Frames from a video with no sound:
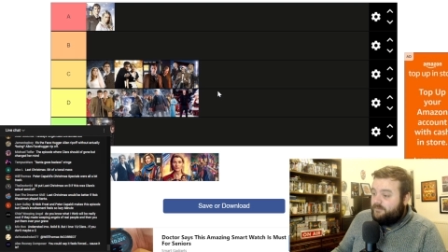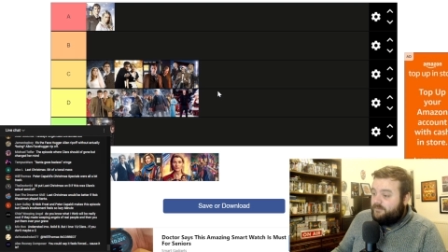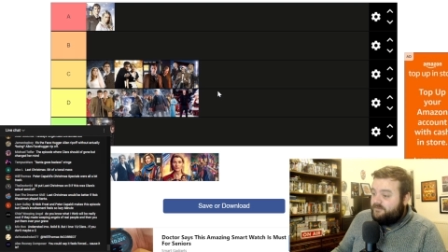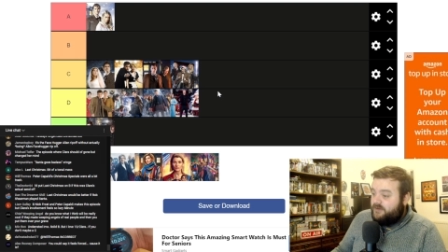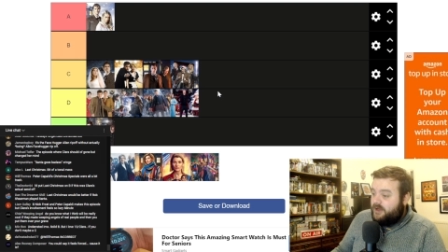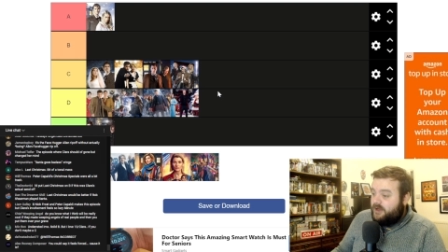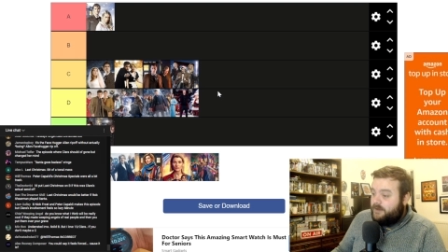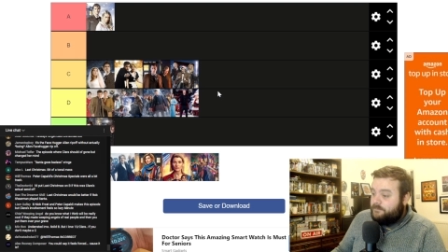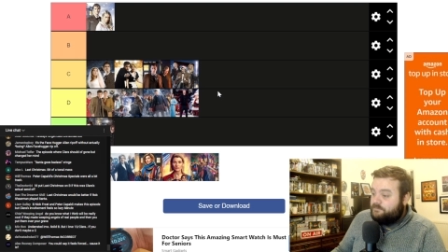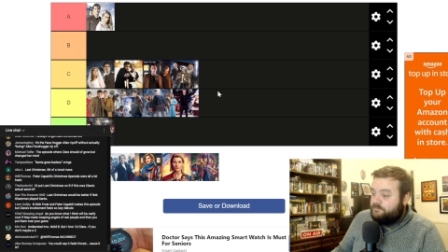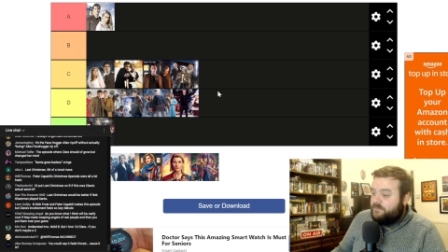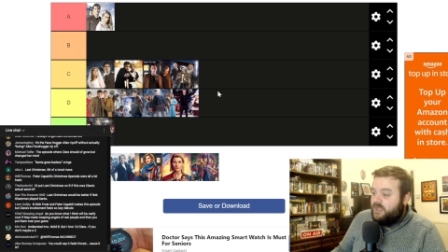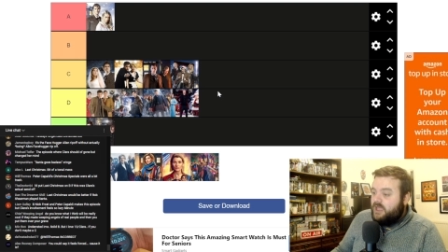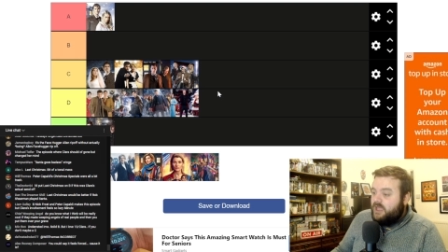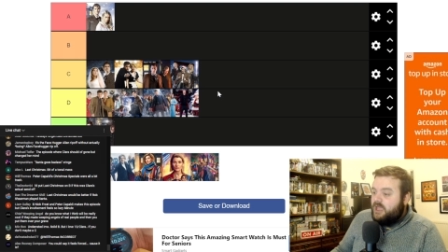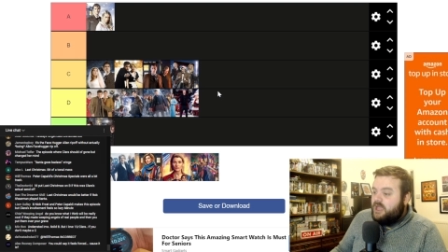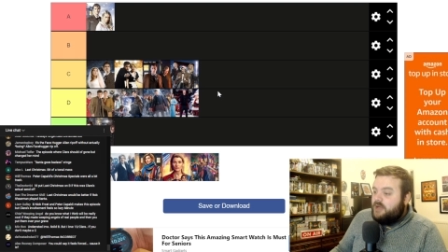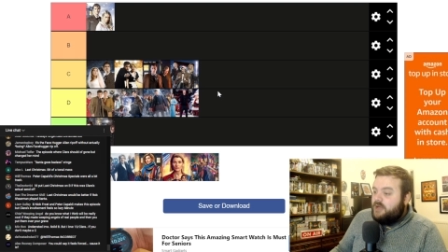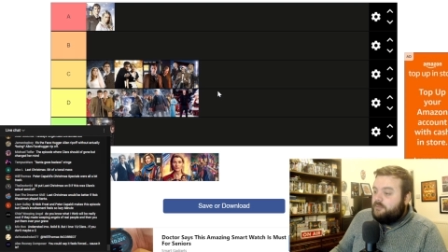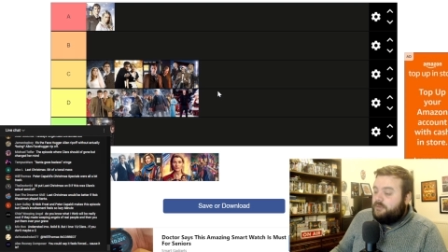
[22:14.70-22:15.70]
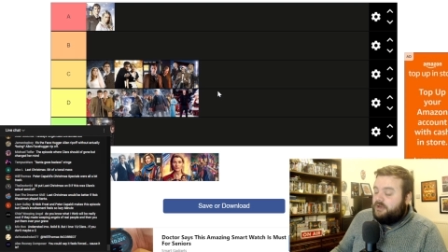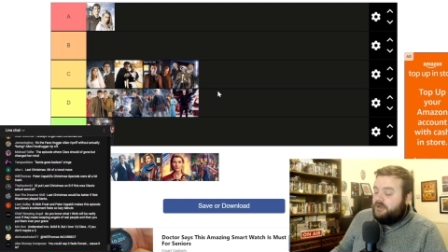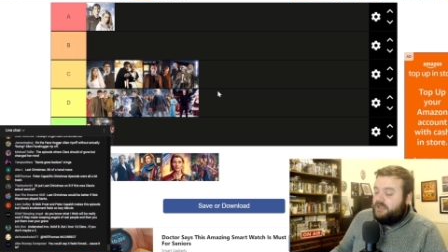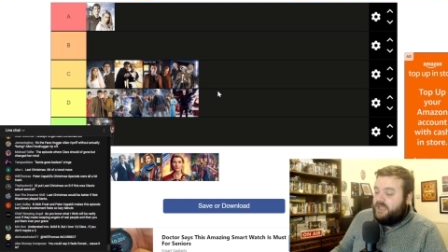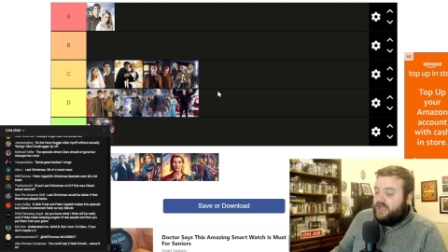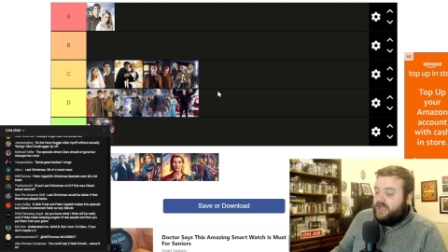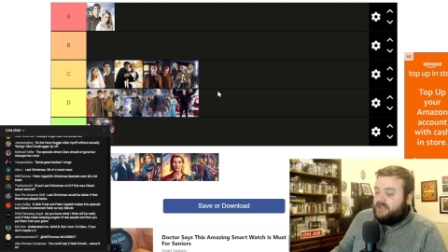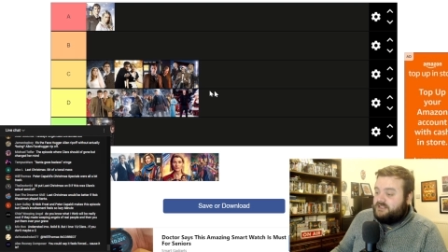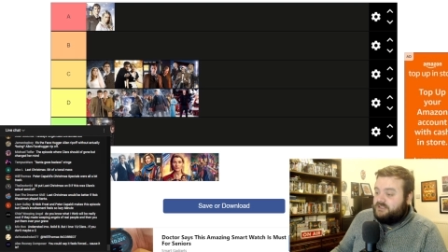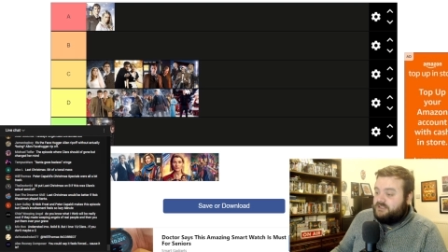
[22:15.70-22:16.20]
confirm. But
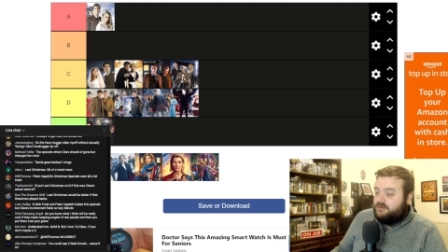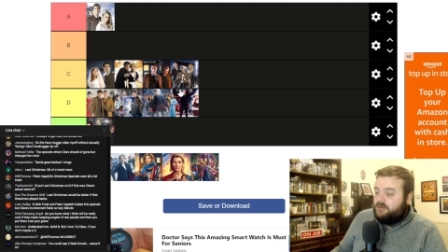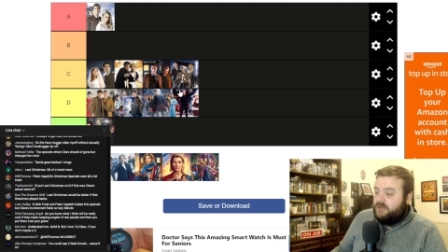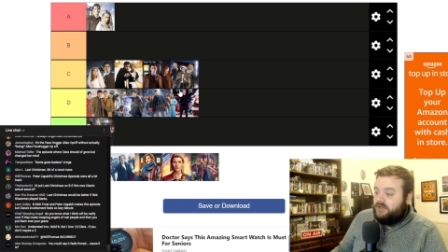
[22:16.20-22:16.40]
yeah, so